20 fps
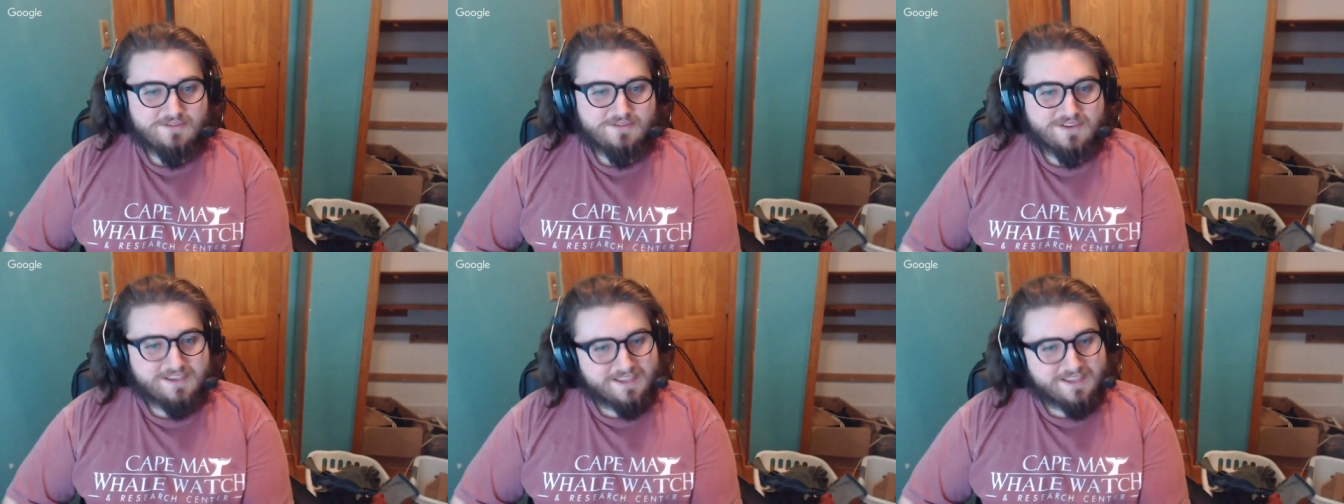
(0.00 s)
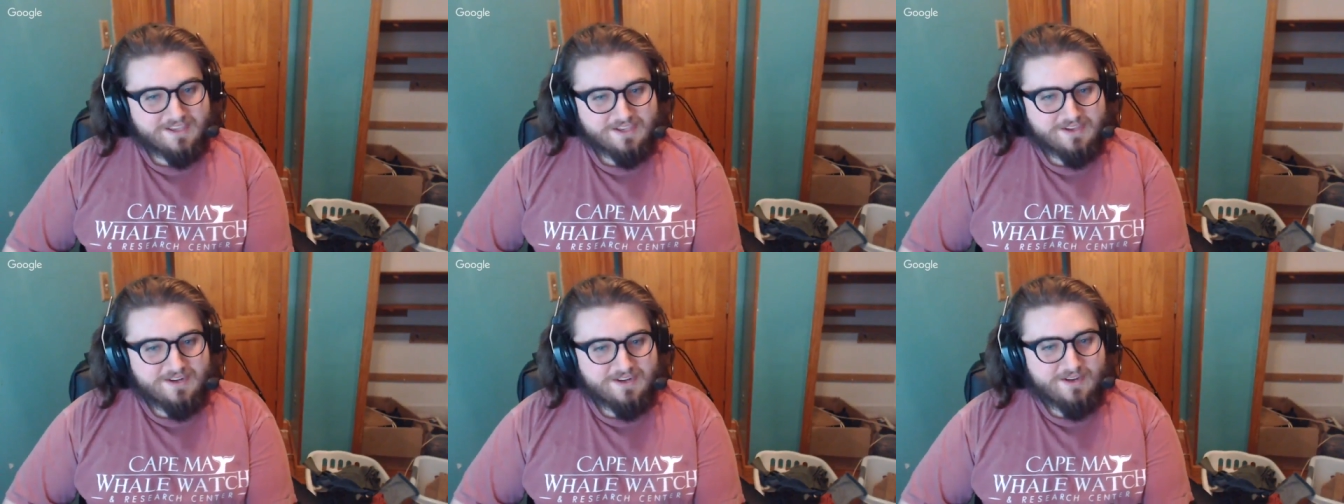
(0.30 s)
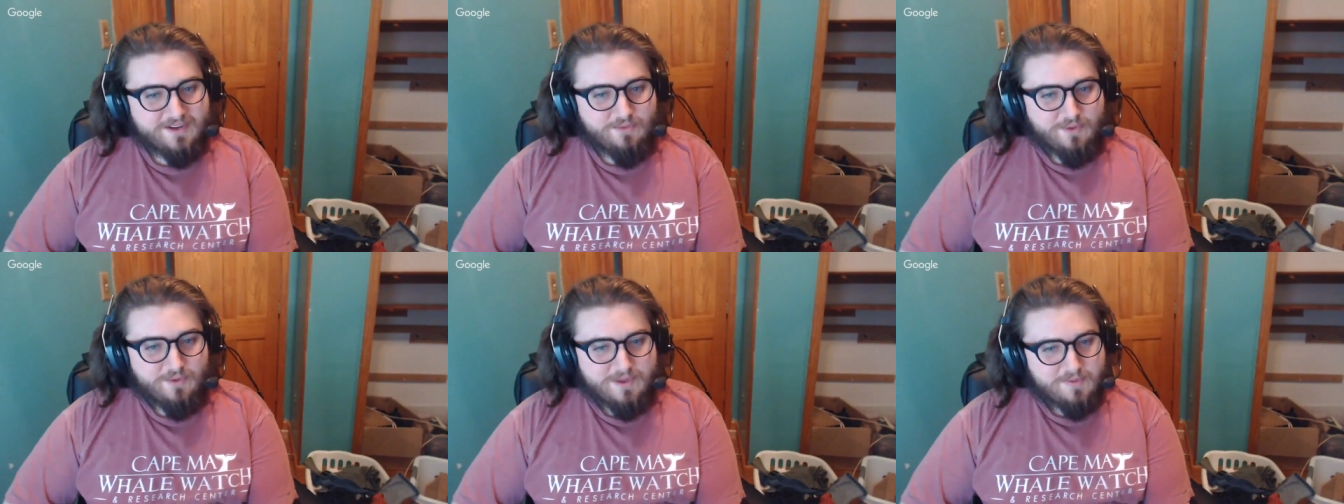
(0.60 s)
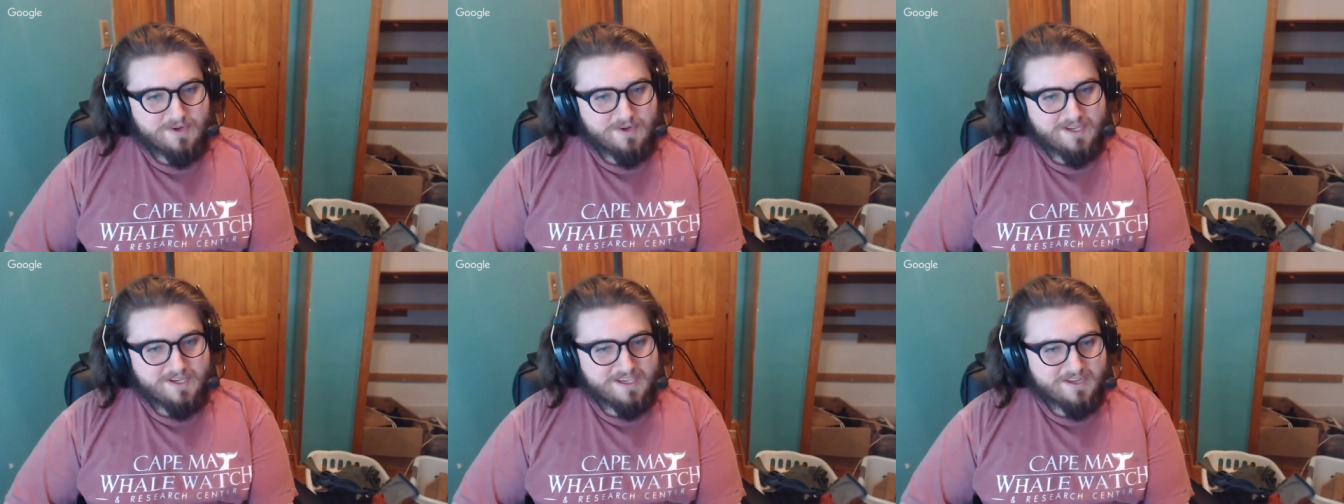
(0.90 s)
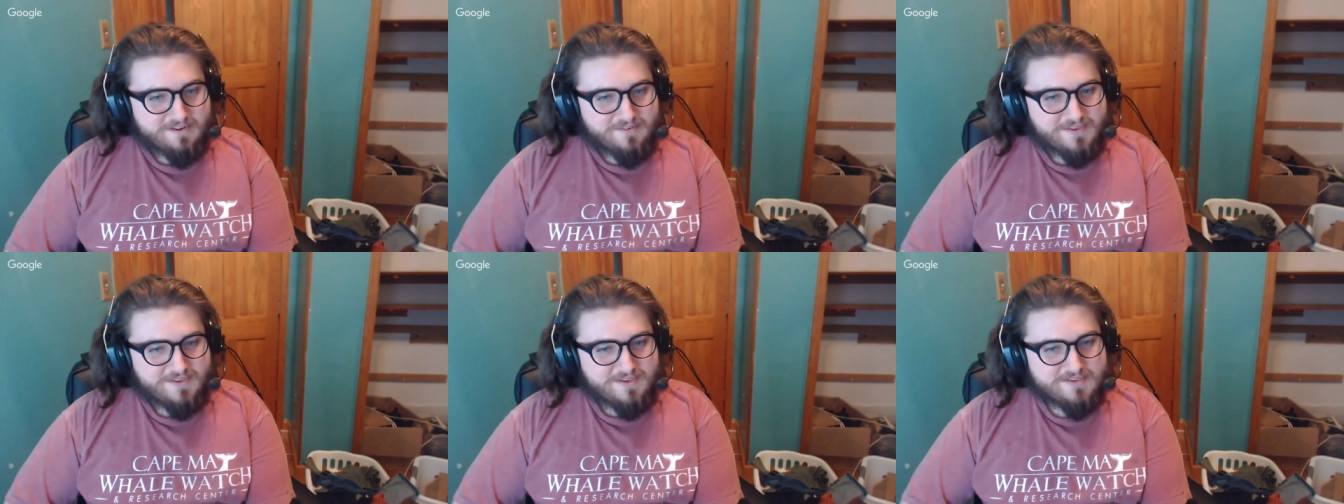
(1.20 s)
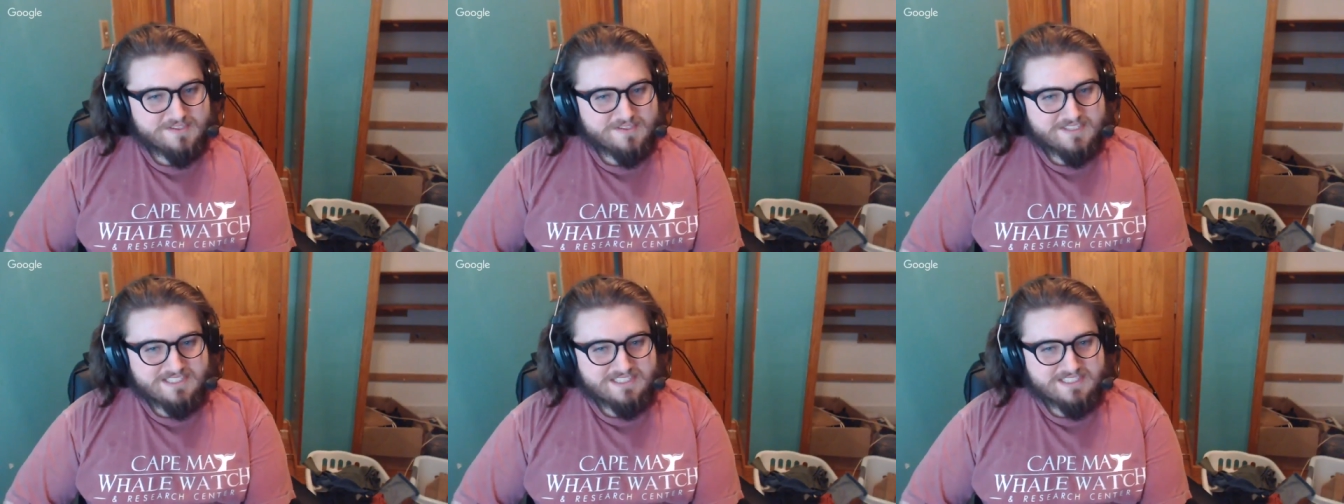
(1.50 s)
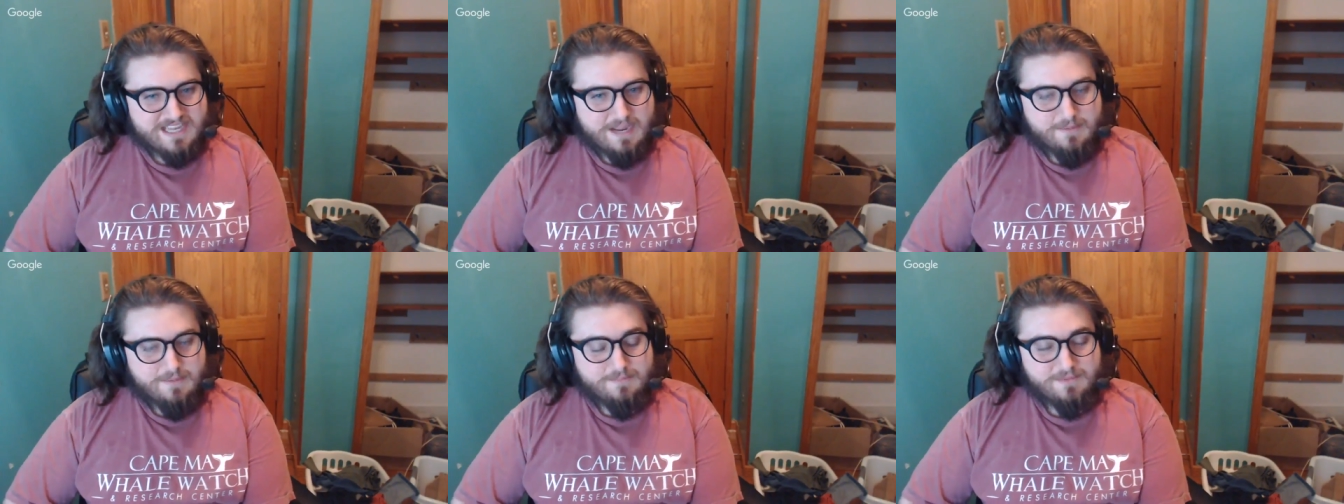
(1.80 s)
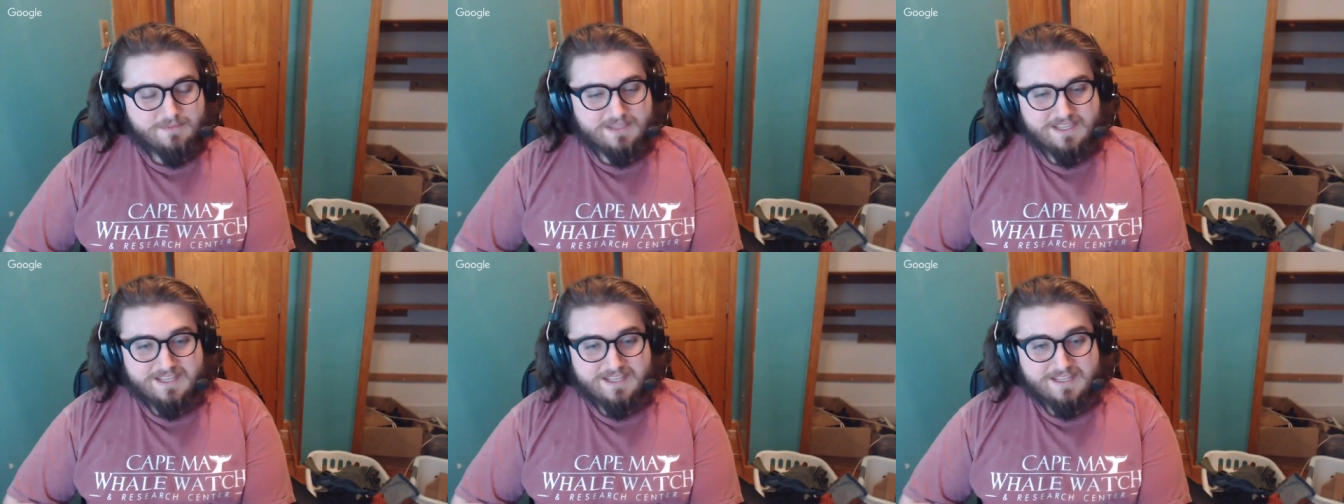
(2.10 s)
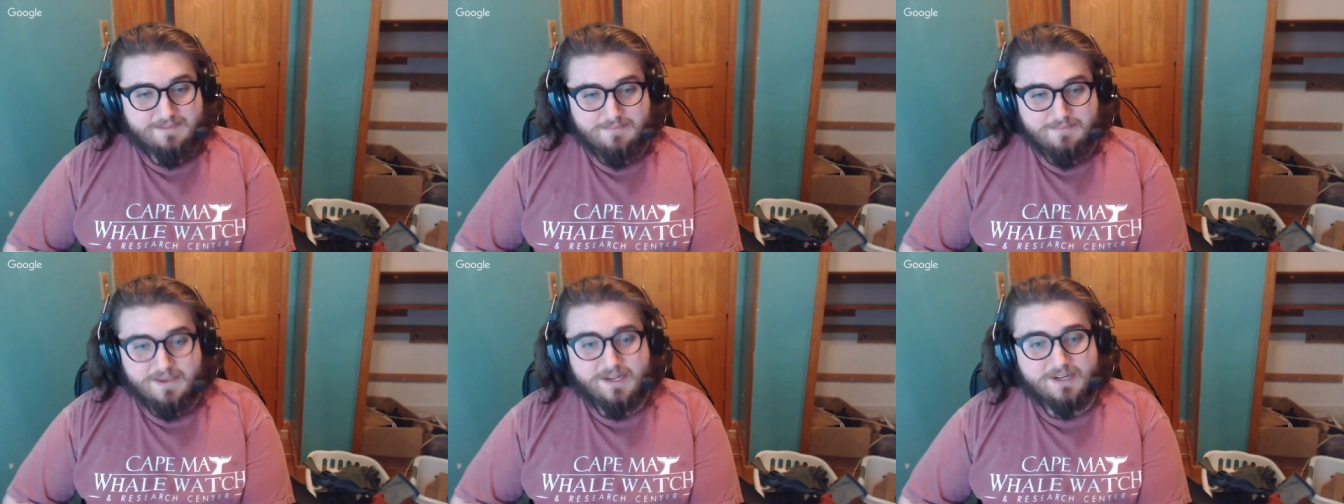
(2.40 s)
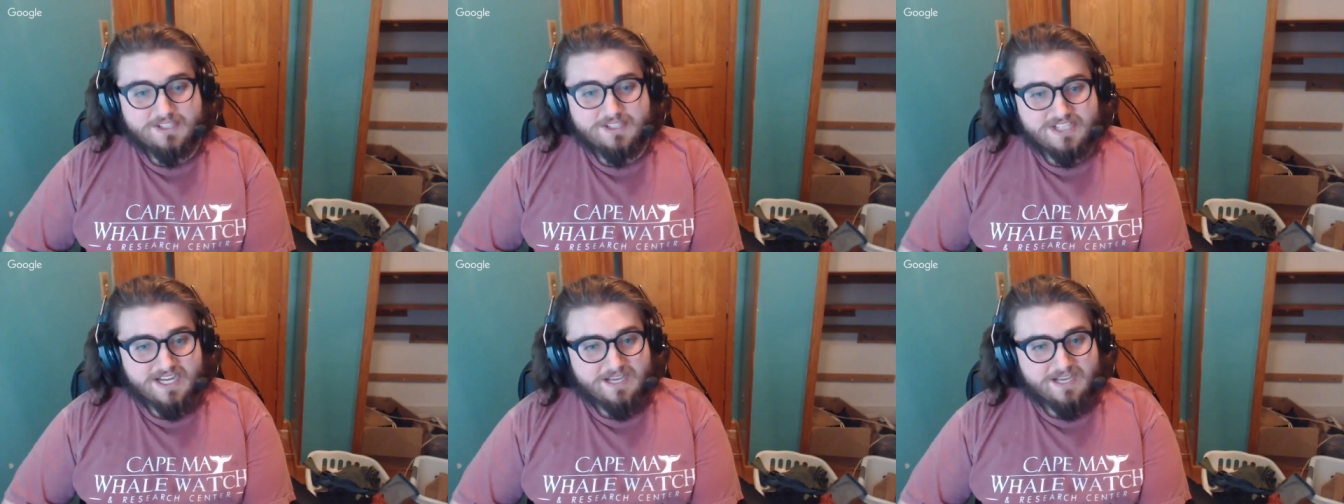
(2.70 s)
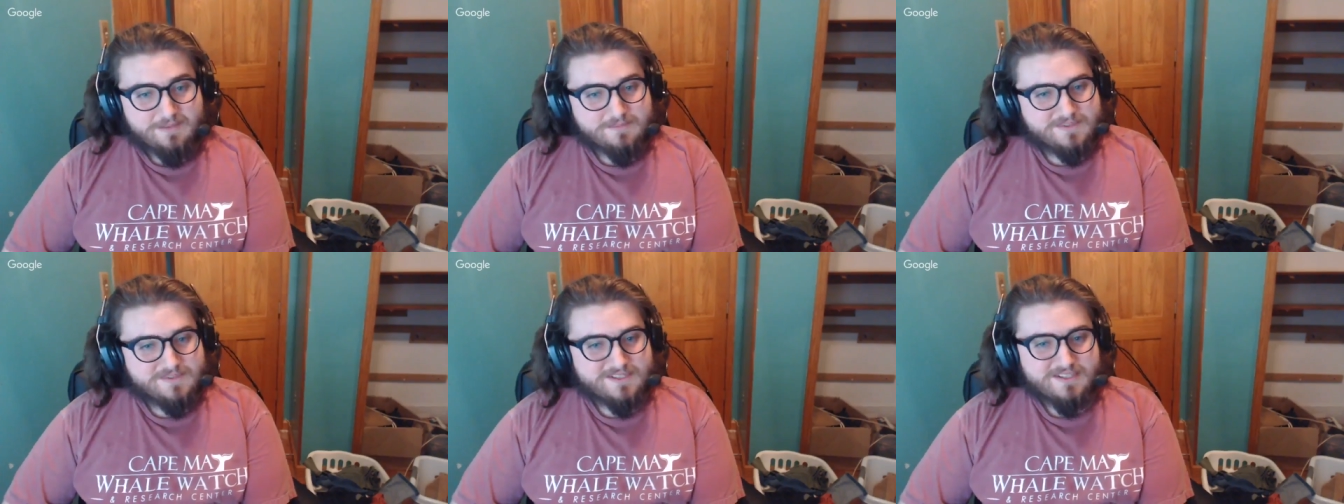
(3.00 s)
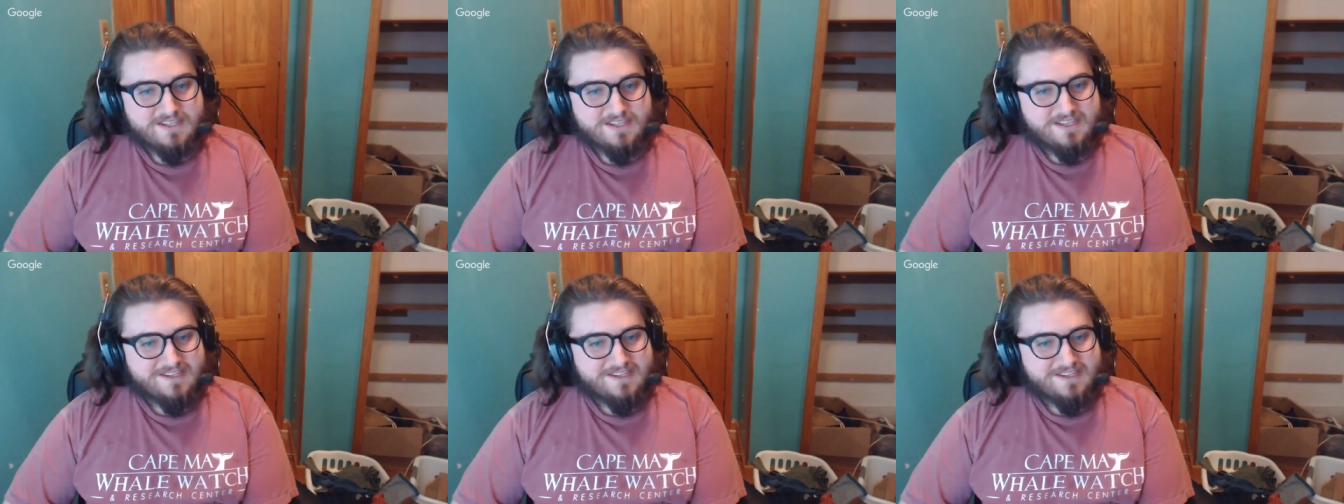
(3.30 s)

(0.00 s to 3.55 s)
I get good at whiteboarding interviews, I'm going to get better jobs.